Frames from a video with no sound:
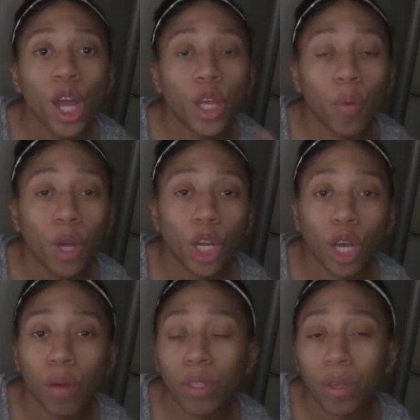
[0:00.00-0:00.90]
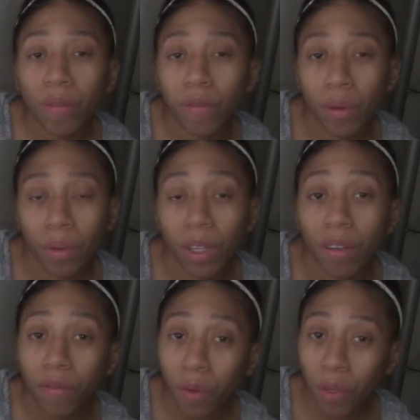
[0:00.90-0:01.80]
You want to go to the
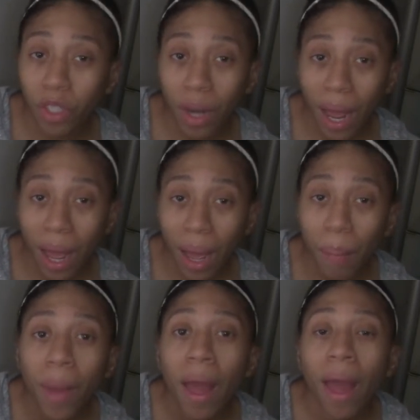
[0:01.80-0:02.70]
Influencer app,